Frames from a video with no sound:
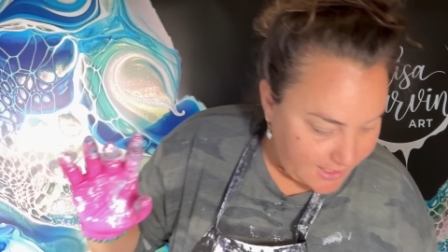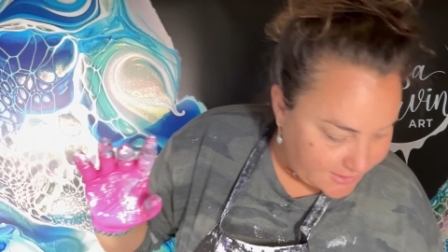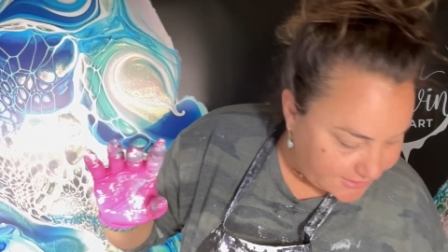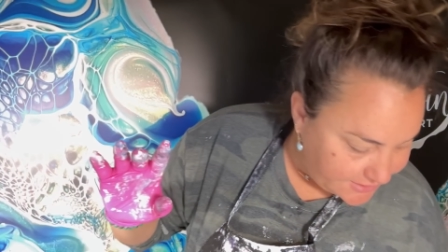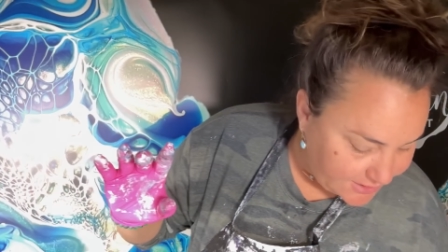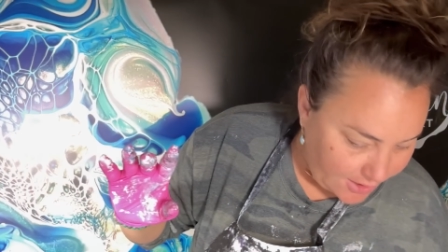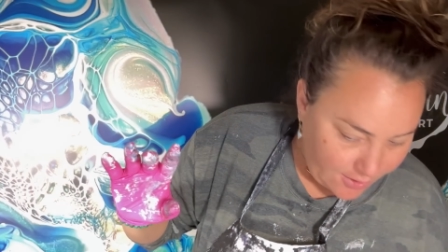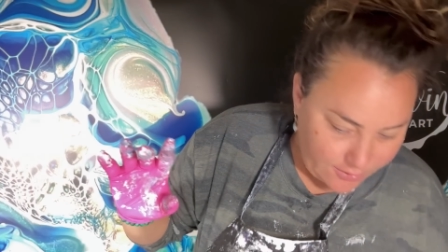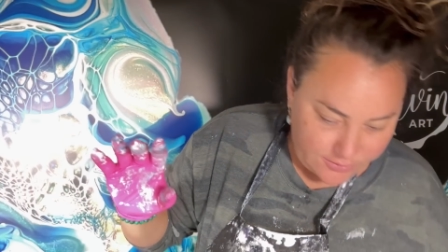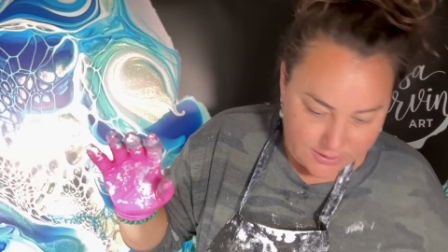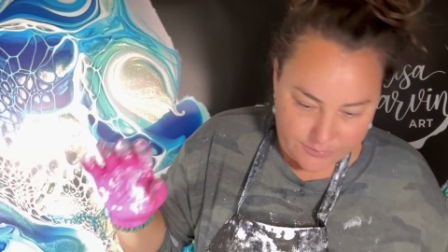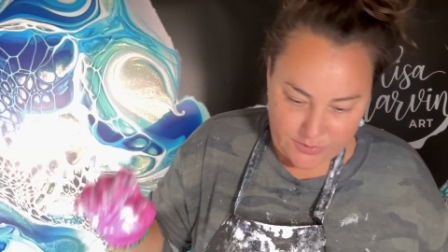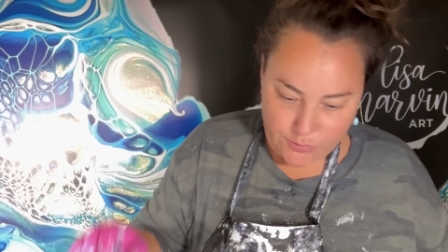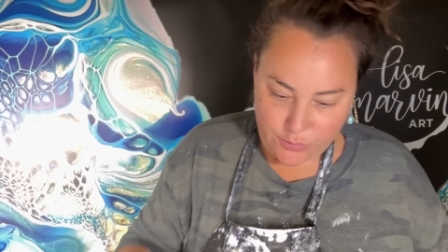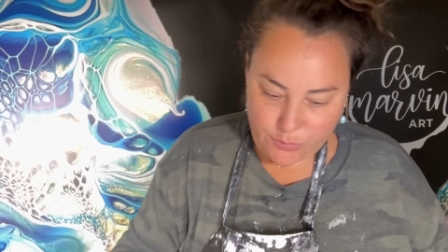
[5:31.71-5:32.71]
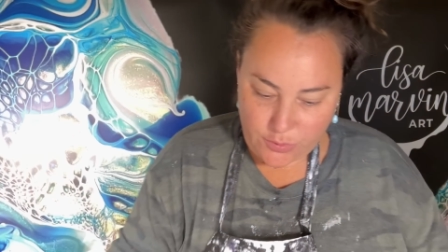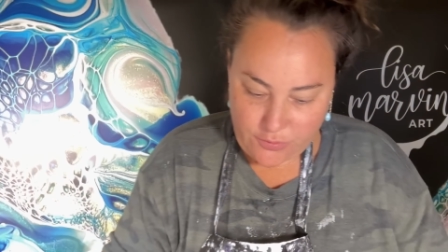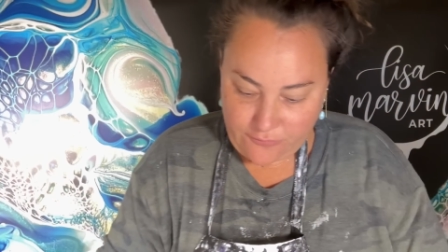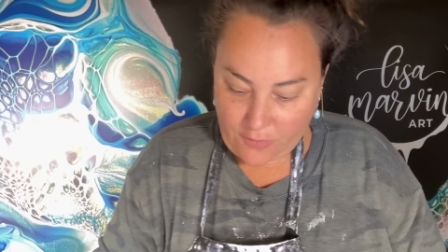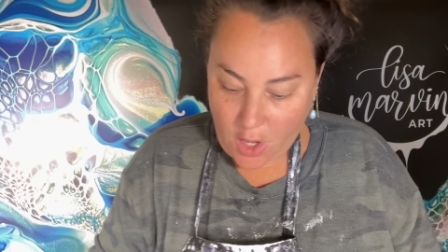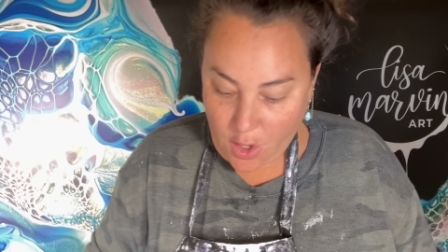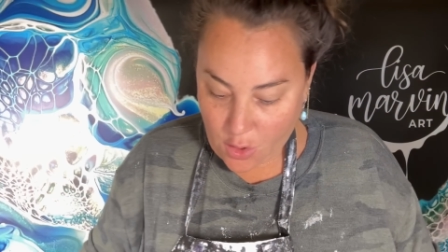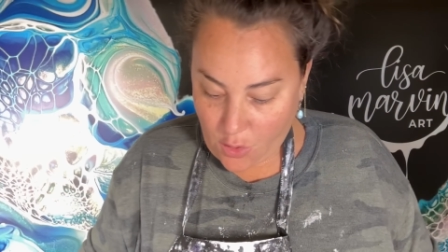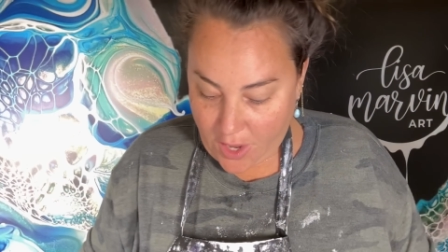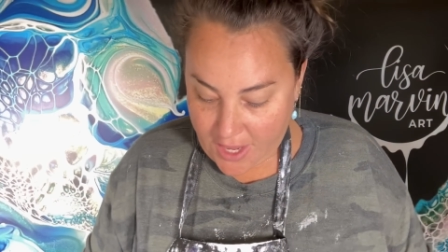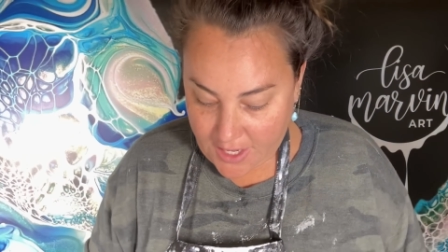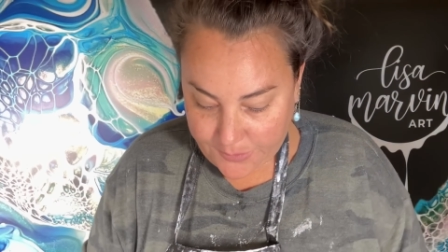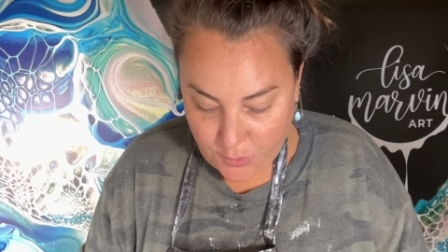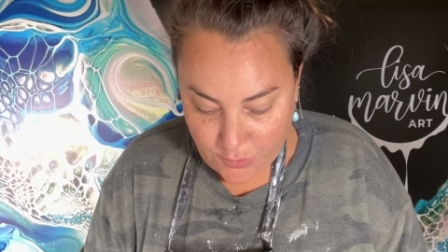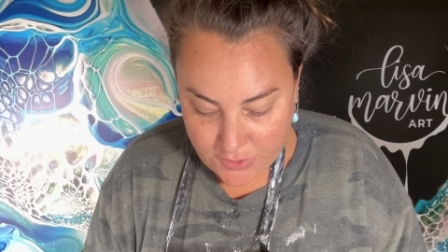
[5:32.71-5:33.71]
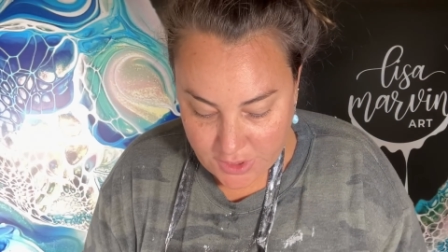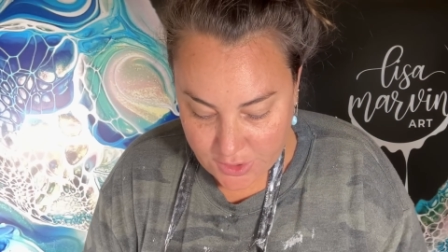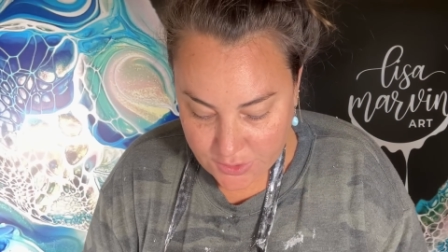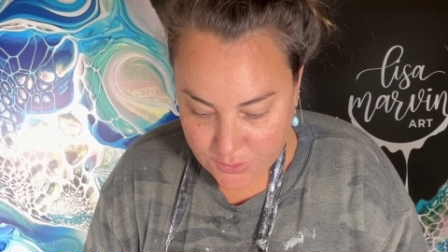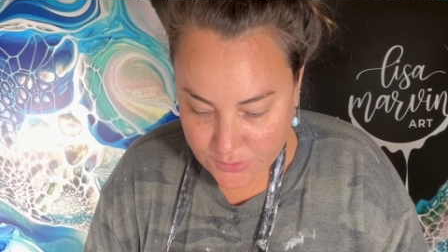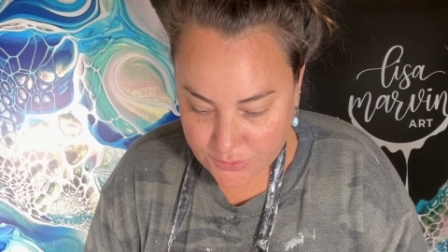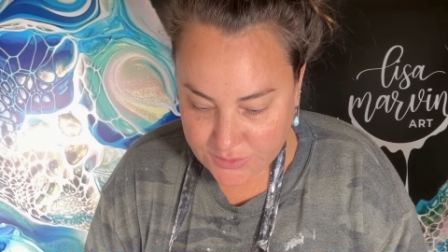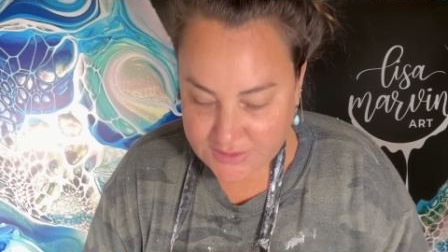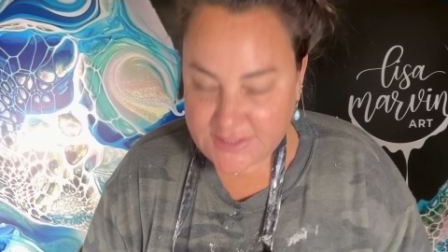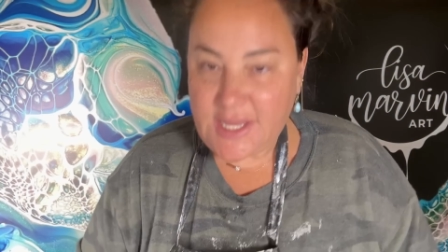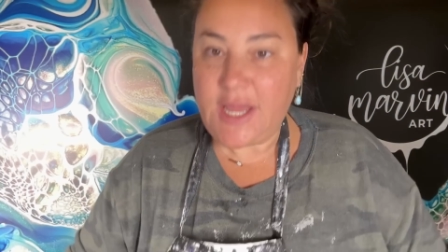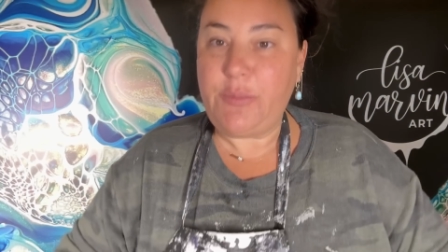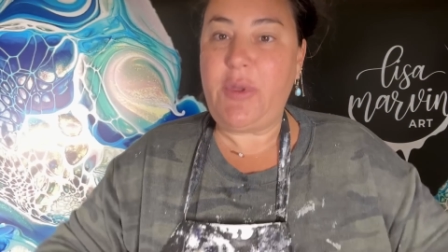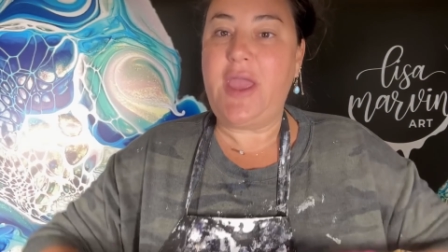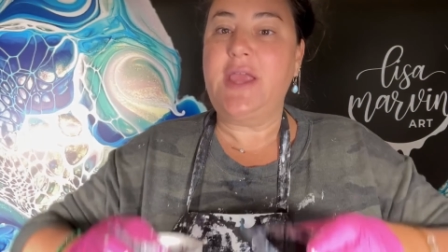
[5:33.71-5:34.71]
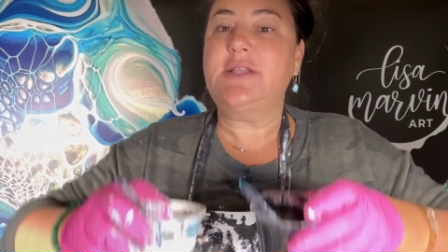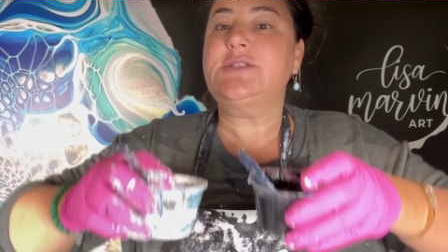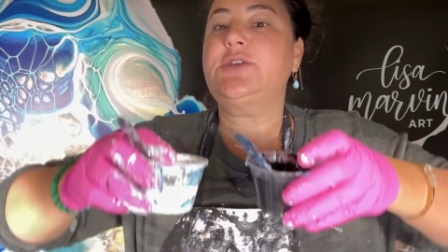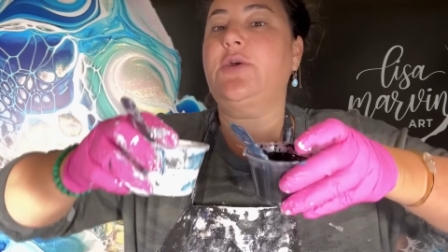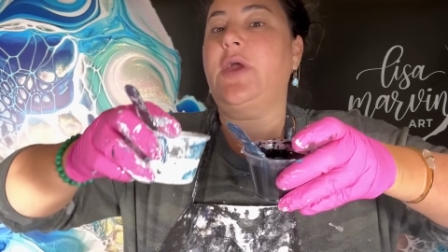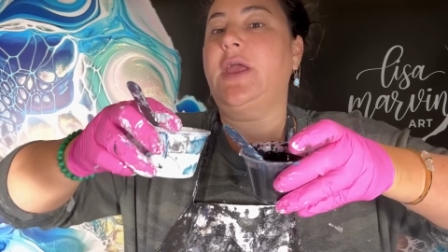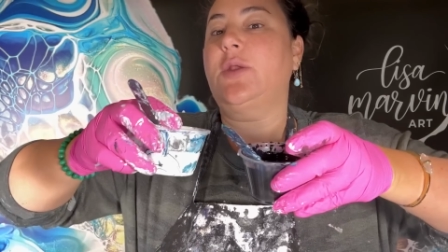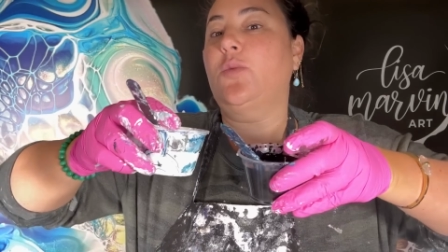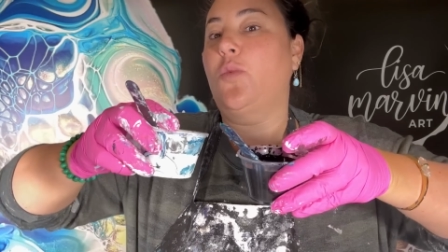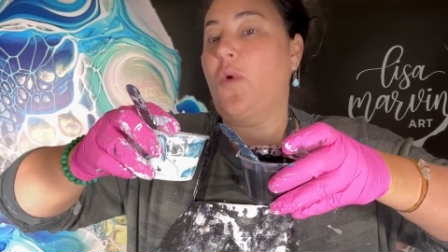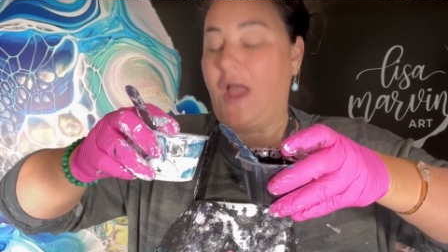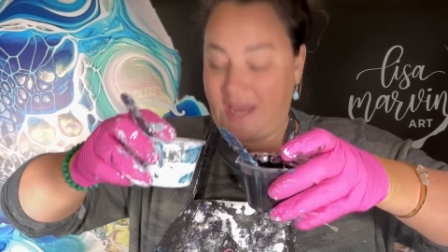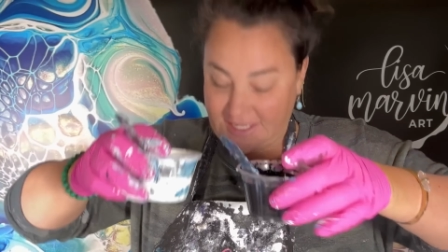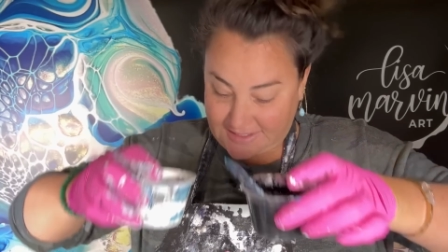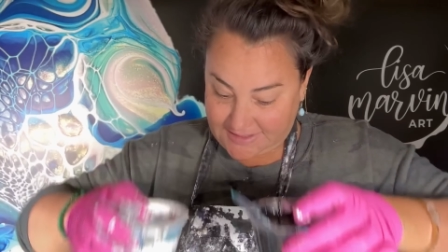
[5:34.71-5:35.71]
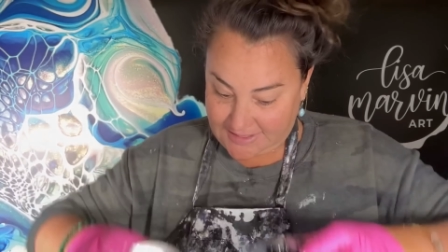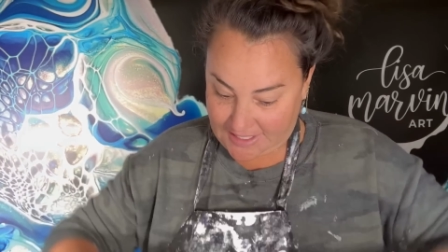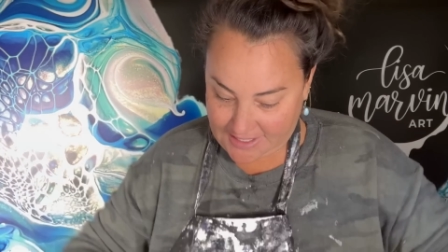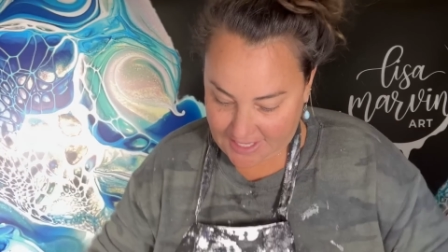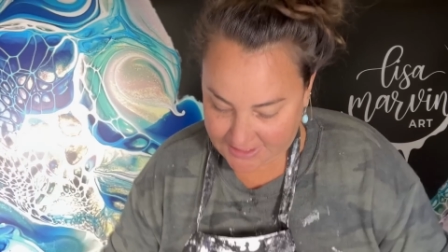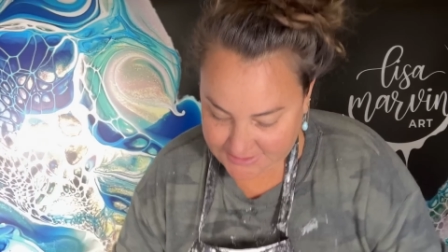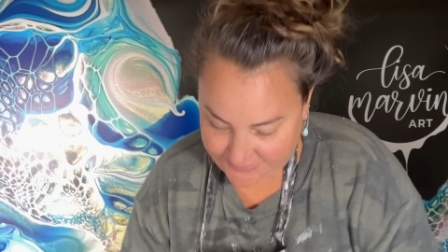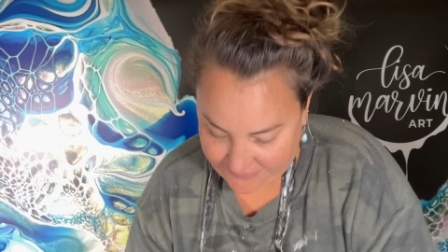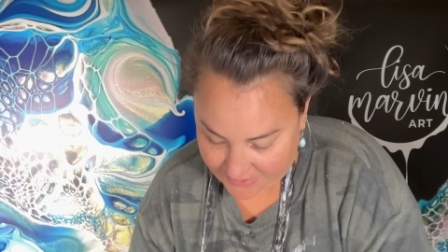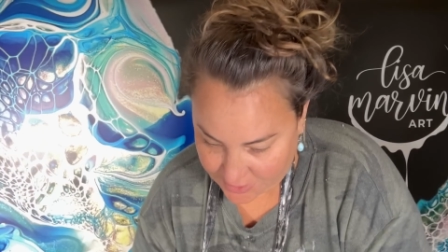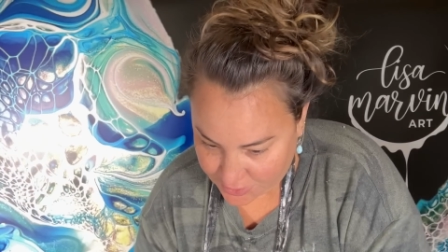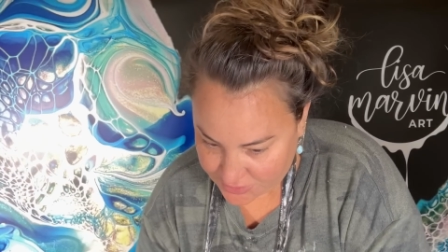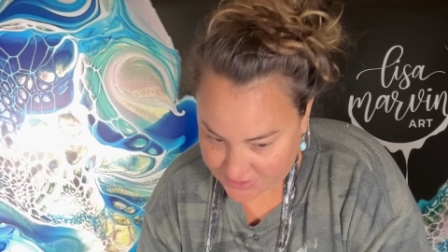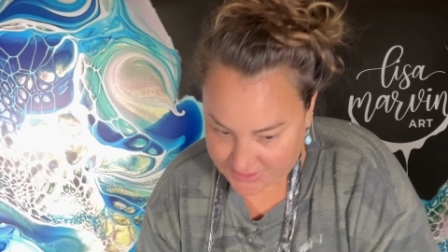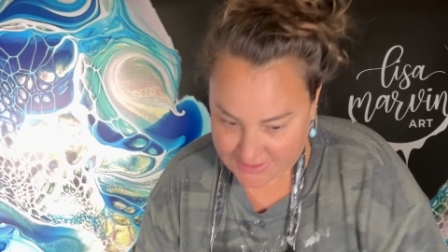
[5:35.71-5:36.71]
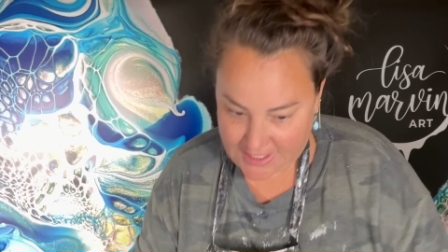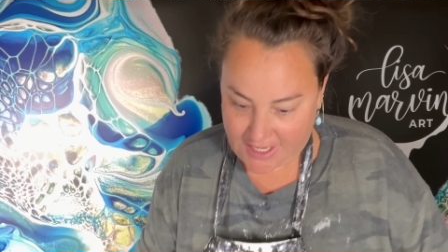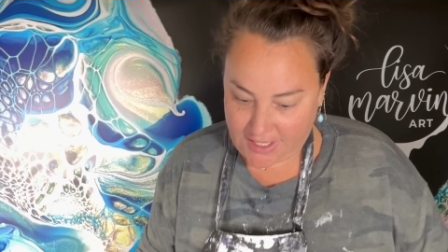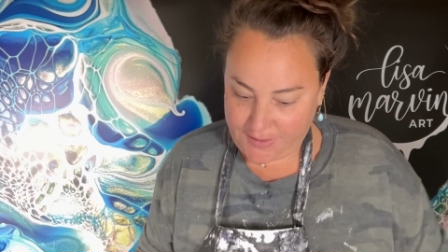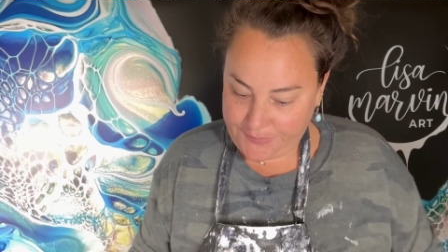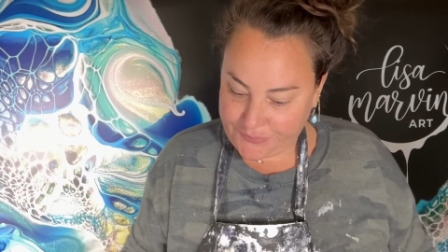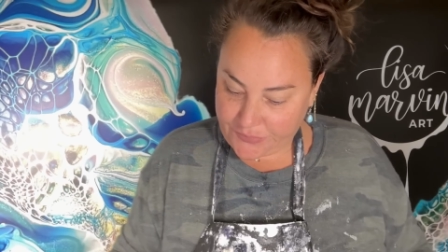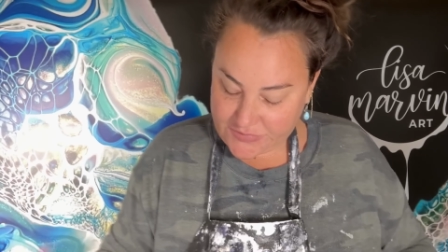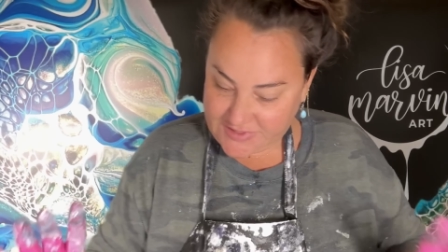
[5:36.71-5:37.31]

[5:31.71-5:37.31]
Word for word: So let me remove, oh, and I'm going to use a Payne's Gray and White cell activator today.